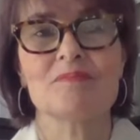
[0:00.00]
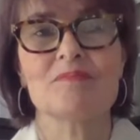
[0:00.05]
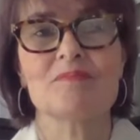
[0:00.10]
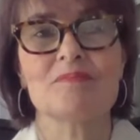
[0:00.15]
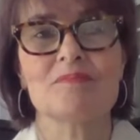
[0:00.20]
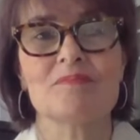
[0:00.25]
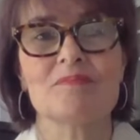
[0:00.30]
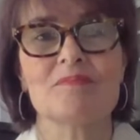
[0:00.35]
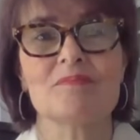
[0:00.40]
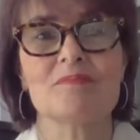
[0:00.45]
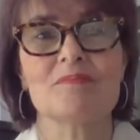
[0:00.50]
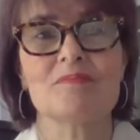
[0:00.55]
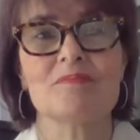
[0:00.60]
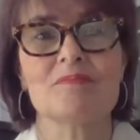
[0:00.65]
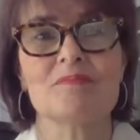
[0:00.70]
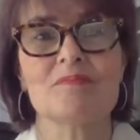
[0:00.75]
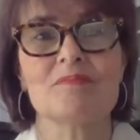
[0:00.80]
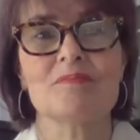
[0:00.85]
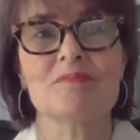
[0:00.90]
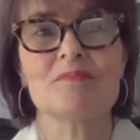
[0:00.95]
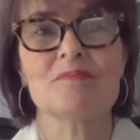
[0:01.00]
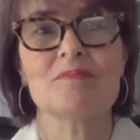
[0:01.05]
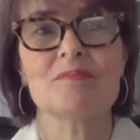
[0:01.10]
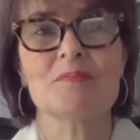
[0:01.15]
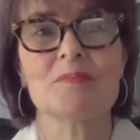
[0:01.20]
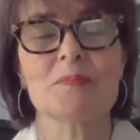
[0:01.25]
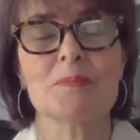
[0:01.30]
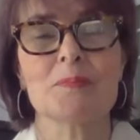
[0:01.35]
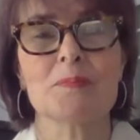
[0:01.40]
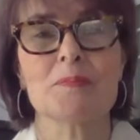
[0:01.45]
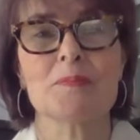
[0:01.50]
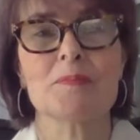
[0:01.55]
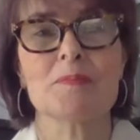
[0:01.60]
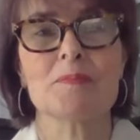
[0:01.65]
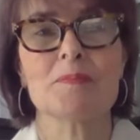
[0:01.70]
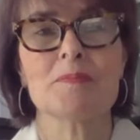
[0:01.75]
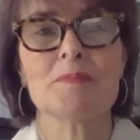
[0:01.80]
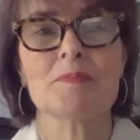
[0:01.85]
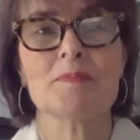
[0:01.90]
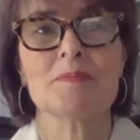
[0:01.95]

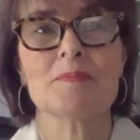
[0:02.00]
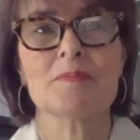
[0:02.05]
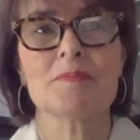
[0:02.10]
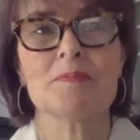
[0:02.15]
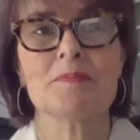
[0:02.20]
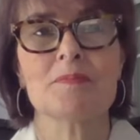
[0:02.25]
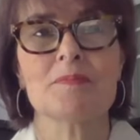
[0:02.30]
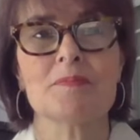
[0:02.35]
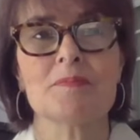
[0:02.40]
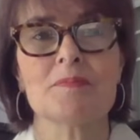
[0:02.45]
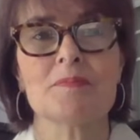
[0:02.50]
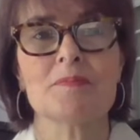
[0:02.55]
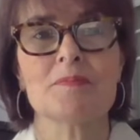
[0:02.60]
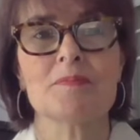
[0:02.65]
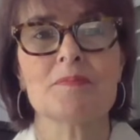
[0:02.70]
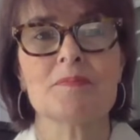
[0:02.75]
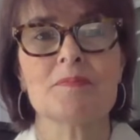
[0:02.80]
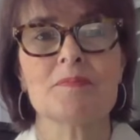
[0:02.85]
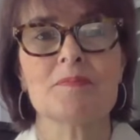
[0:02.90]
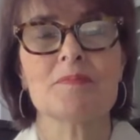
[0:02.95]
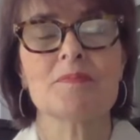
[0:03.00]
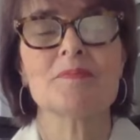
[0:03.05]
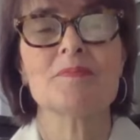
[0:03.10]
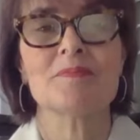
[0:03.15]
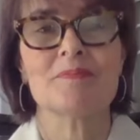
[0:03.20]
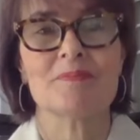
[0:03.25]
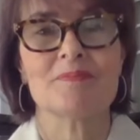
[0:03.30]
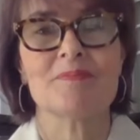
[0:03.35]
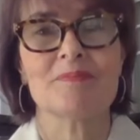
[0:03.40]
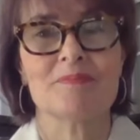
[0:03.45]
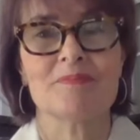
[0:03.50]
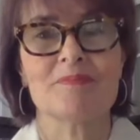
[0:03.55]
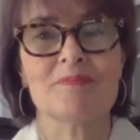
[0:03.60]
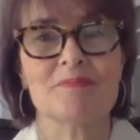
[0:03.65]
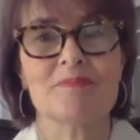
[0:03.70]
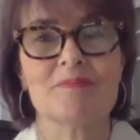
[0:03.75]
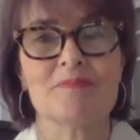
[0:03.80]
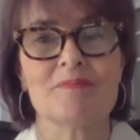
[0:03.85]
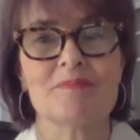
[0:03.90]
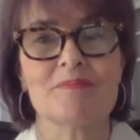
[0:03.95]

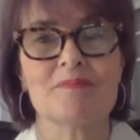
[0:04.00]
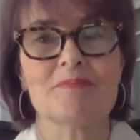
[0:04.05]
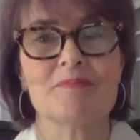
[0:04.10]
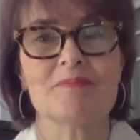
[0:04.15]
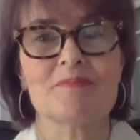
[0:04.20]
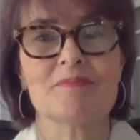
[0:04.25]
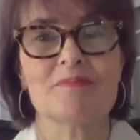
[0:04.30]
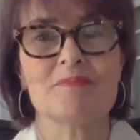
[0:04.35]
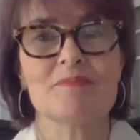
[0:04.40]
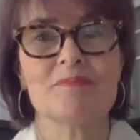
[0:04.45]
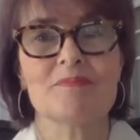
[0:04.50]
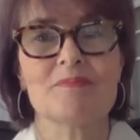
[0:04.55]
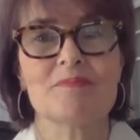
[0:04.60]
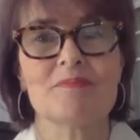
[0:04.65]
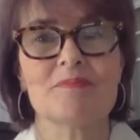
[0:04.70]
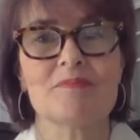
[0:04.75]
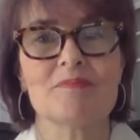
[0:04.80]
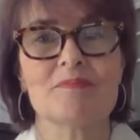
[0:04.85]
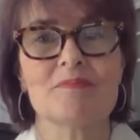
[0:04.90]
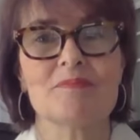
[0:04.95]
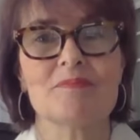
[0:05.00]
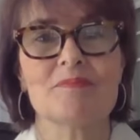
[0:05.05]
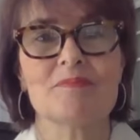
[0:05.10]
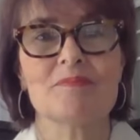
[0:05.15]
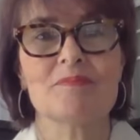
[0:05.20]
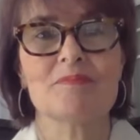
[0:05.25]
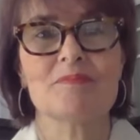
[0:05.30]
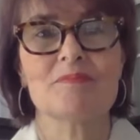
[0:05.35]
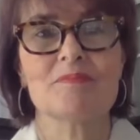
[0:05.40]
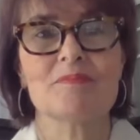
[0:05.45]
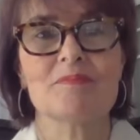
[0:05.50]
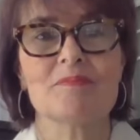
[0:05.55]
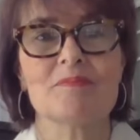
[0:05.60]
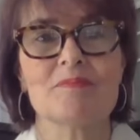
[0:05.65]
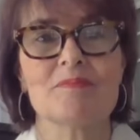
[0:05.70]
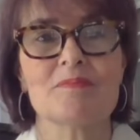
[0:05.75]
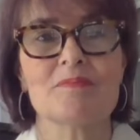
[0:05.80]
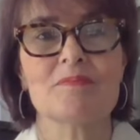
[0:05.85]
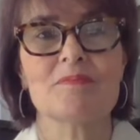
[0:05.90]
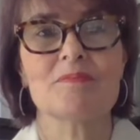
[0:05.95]

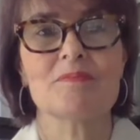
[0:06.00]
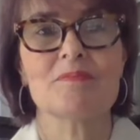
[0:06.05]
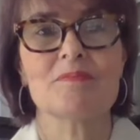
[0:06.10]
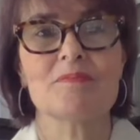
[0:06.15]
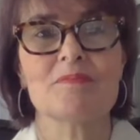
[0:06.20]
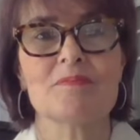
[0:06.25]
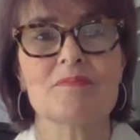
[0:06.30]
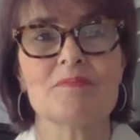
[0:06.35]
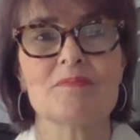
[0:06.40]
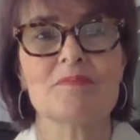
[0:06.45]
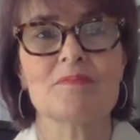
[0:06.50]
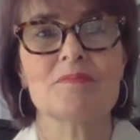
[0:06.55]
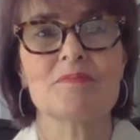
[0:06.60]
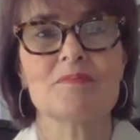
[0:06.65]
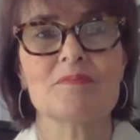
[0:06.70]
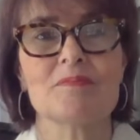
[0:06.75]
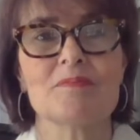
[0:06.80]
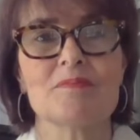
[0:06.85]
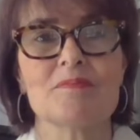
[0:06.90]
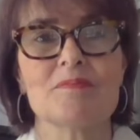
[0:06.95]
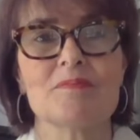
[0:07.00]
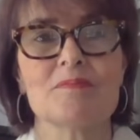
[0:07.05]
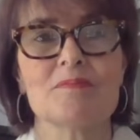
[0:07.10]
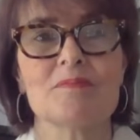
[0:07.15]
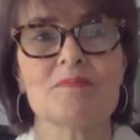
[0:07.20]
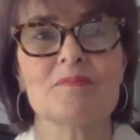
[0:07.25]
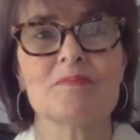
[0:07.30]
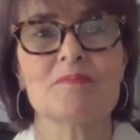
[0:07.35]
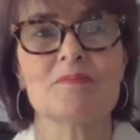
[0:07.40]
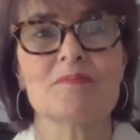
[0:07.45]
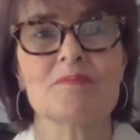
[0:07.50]
(not speaking)